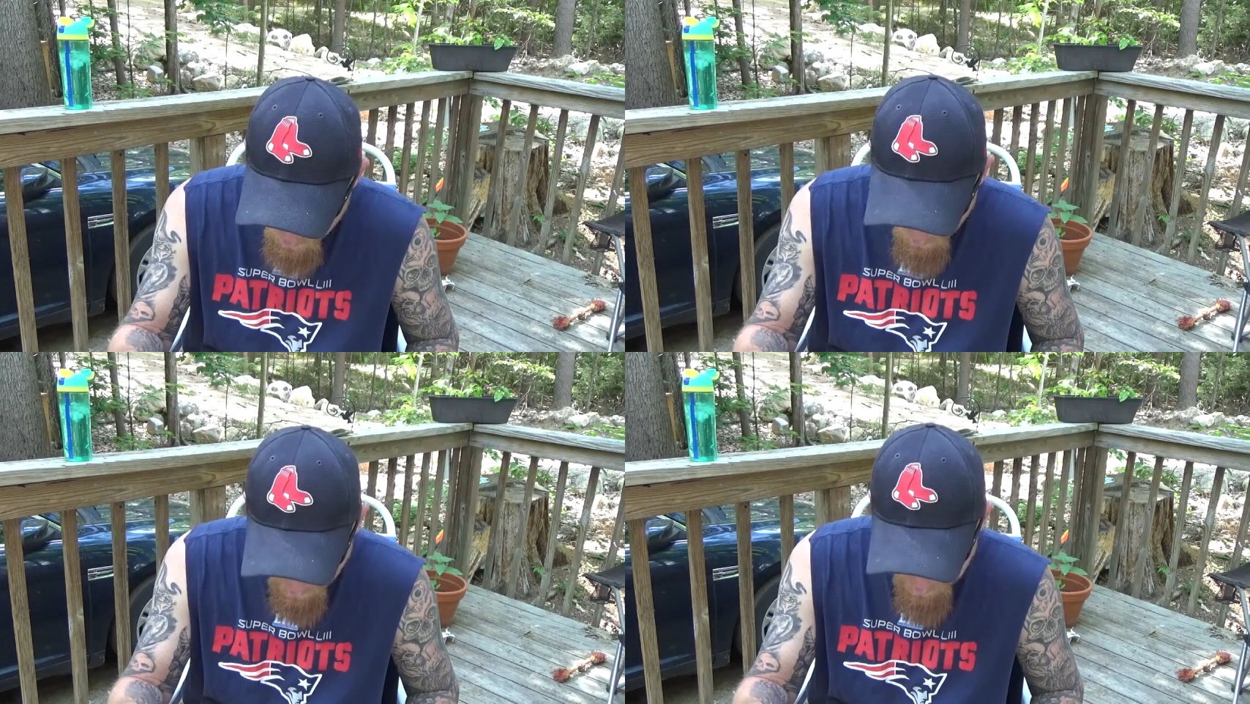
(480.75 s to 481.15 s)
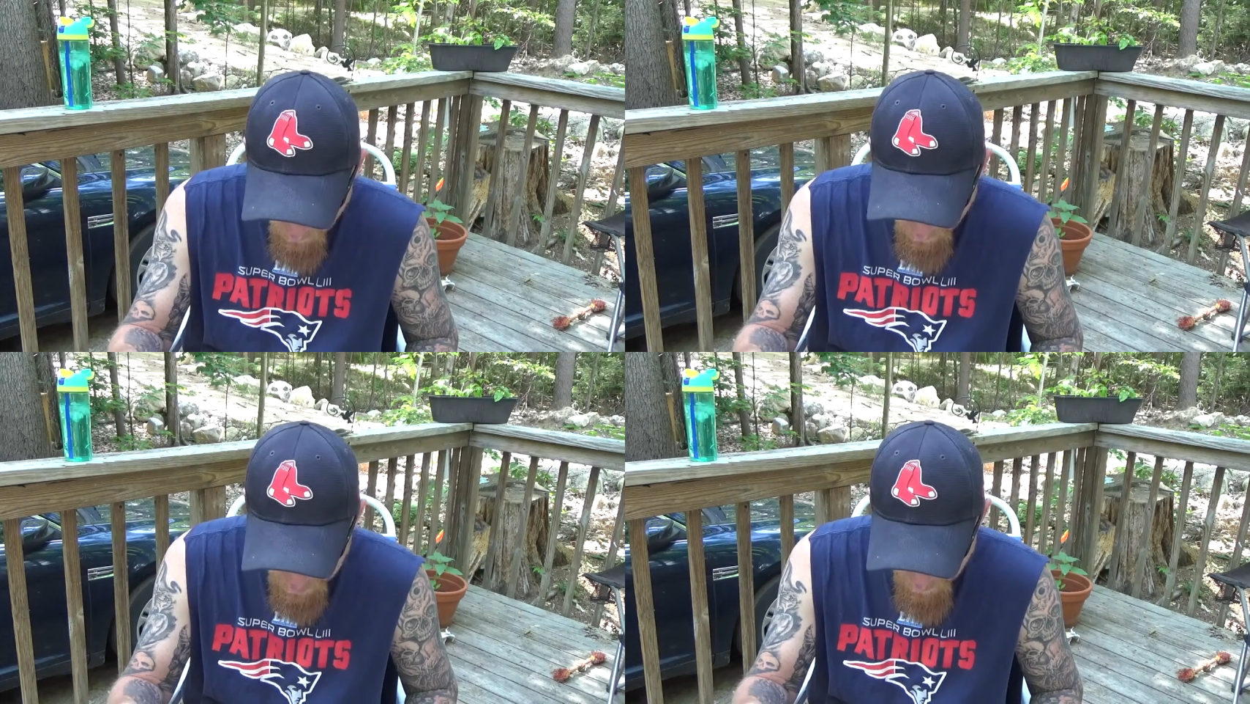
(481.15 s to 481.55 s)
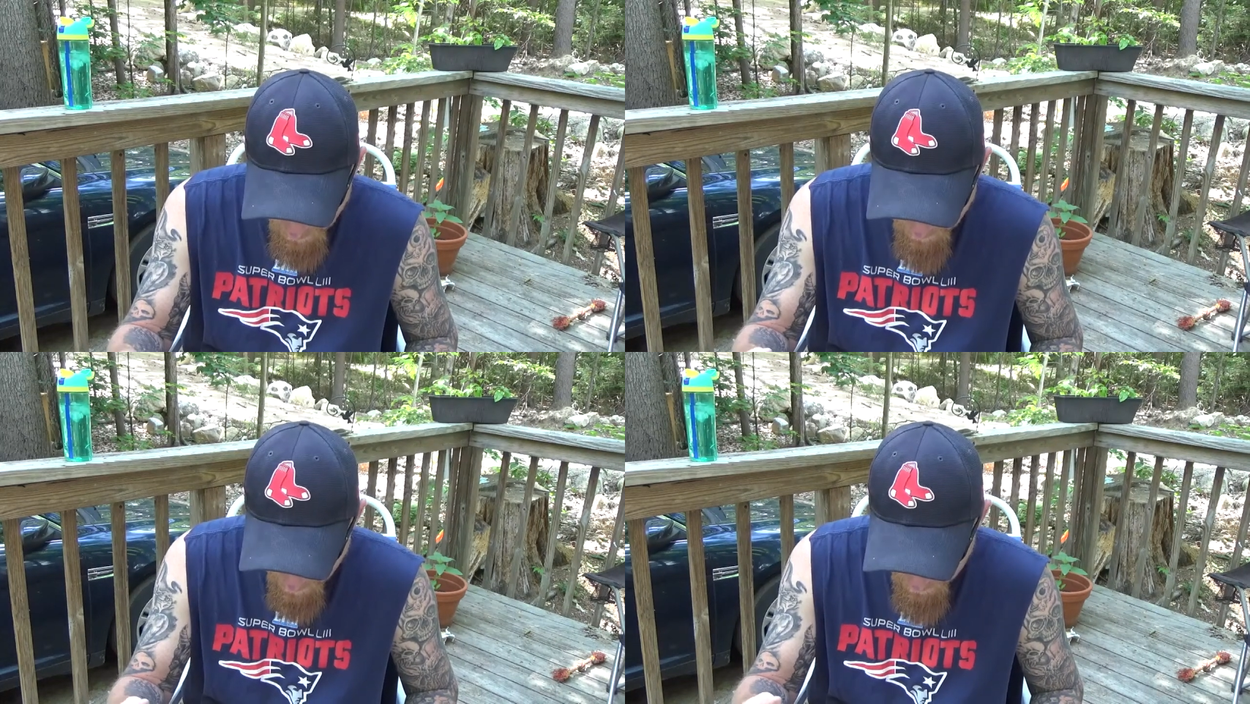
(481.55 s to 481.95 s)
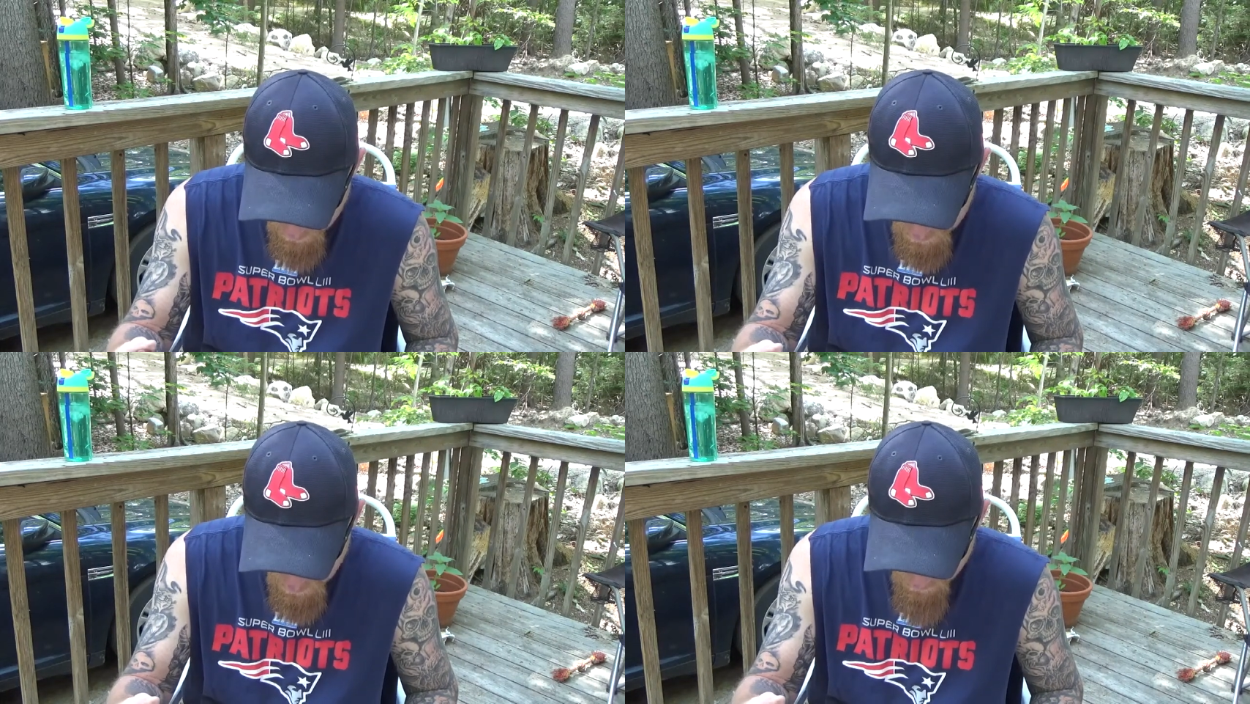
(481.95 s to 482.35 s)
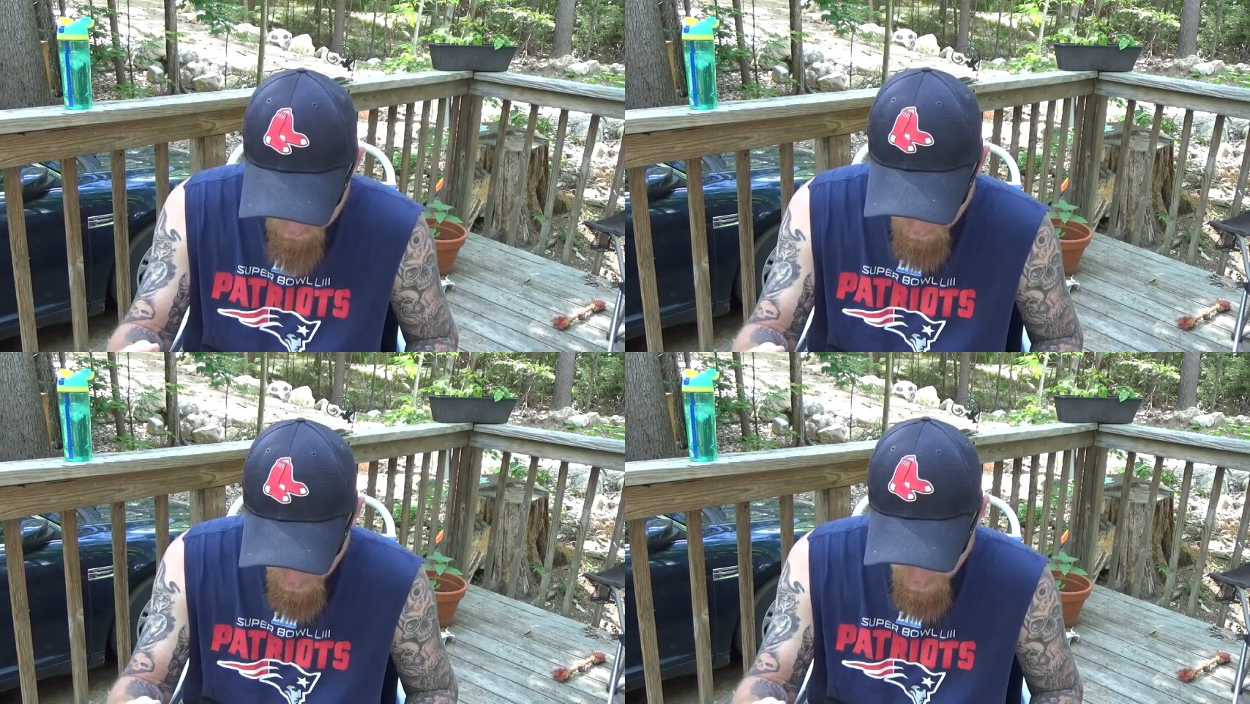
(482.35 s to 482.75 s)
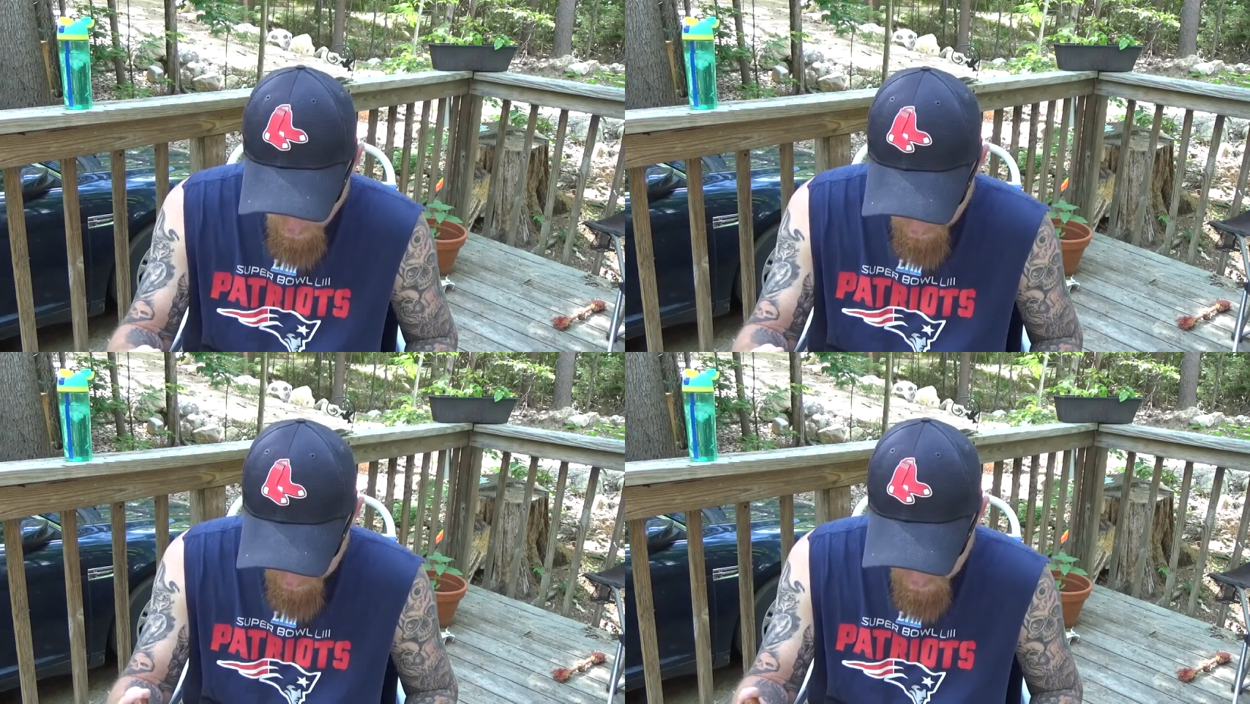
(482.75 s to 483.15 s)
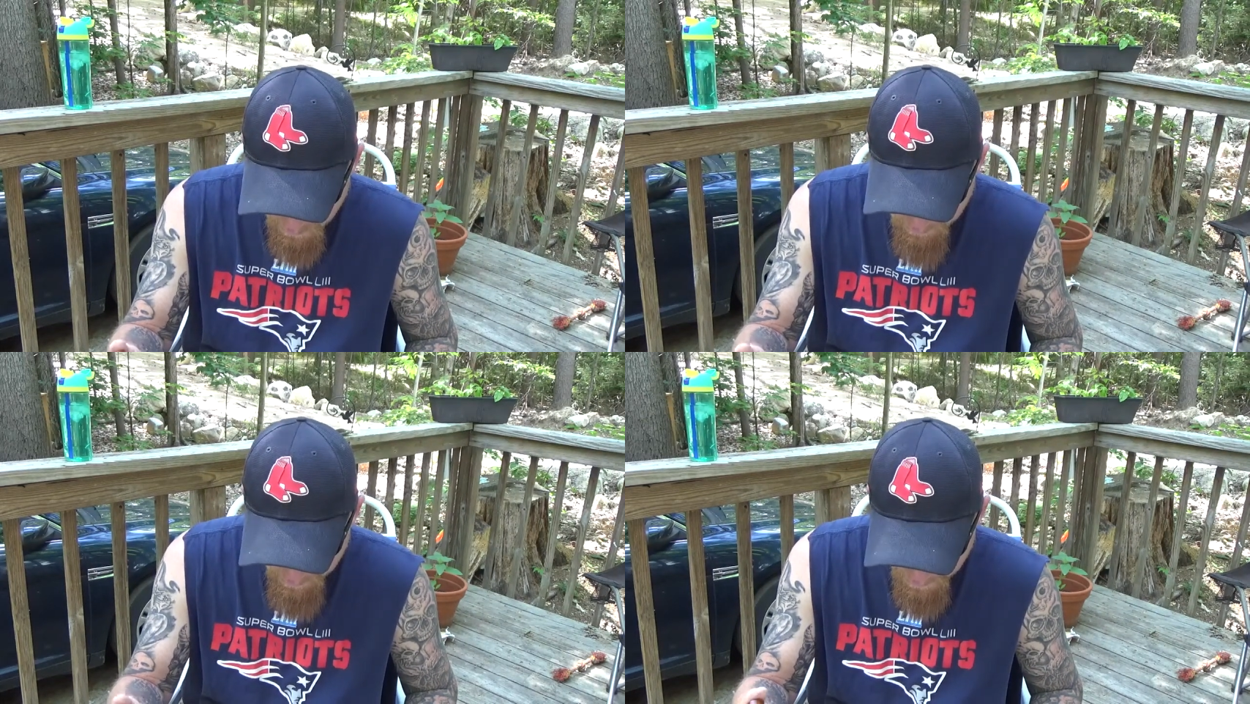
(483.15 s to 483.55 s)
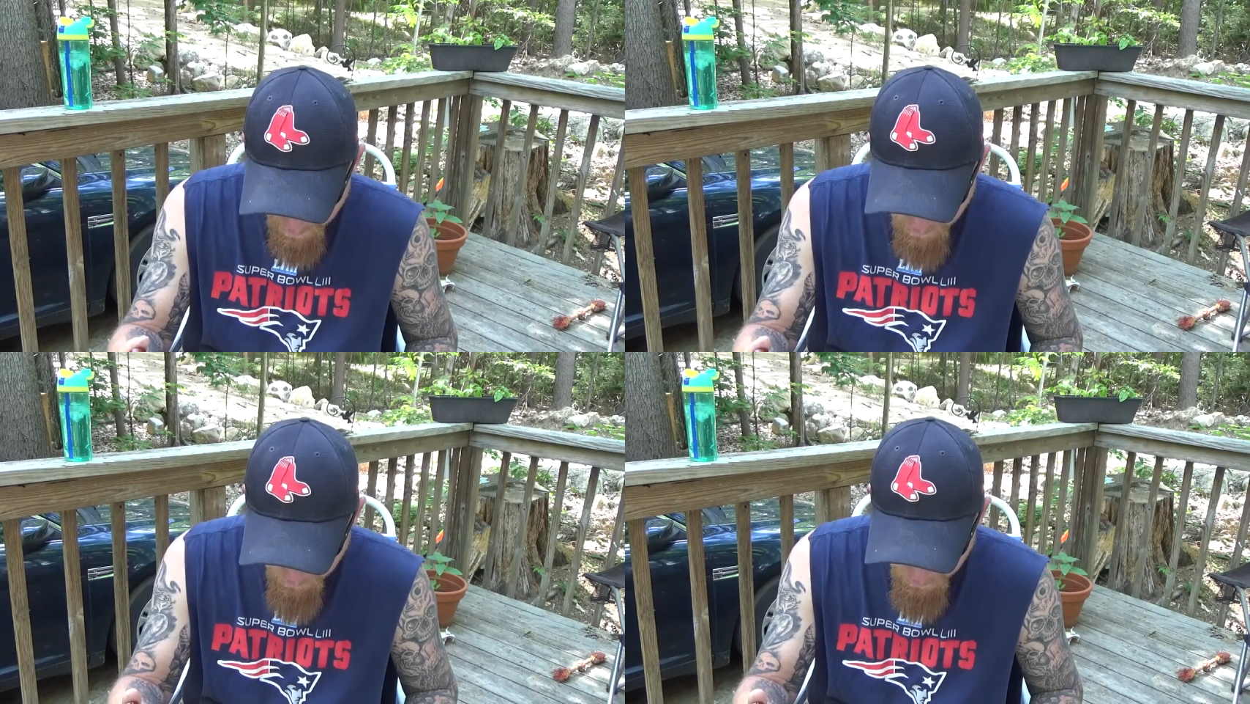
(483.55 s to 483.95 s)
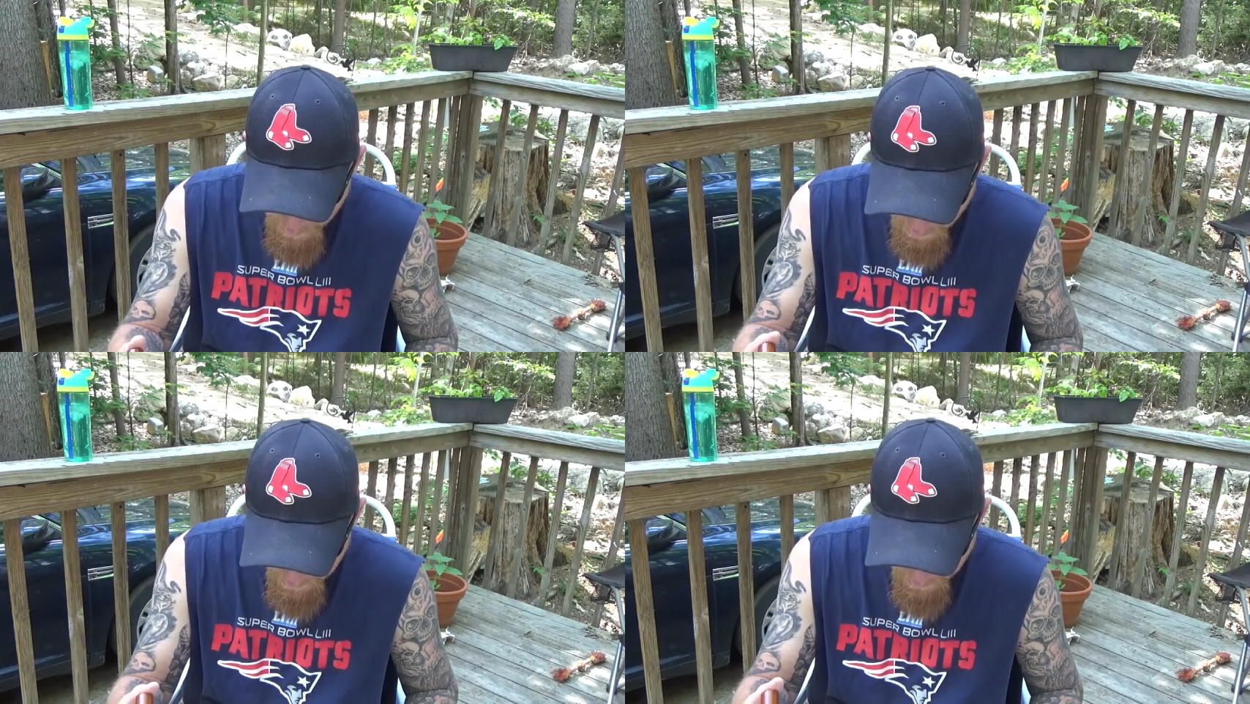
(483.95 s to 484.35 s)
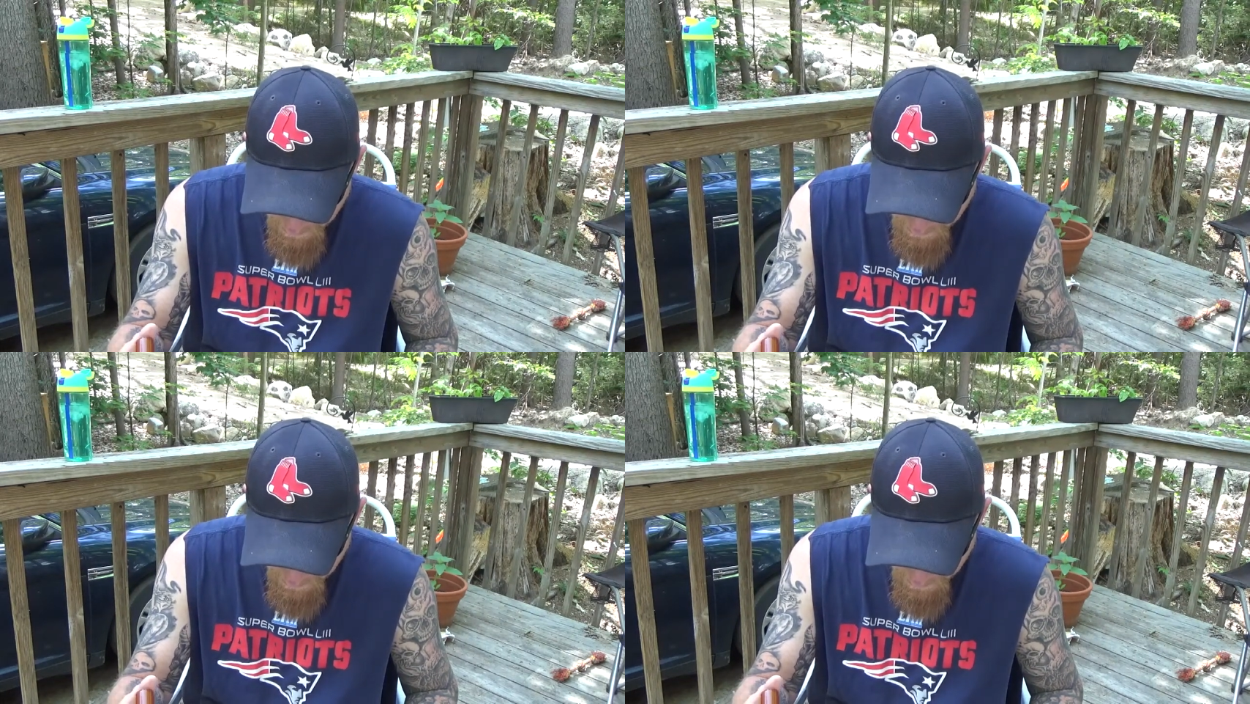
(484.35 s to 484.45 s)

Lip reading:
[unreadable: no face in view]